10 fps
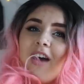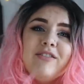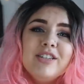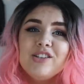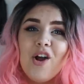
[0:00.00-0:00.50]

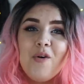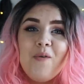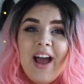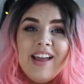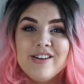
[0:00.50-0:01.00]
there is no
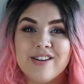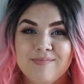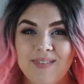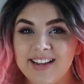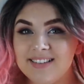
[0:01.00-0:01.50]
way you
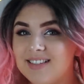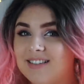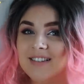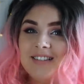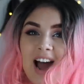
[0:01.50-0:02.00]
can make this
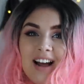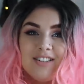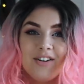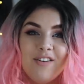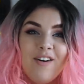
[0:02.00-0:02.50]
look
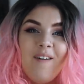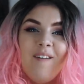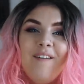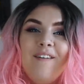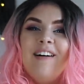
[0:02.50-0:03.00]

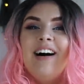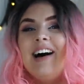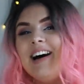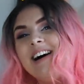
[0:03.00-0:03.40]
natural.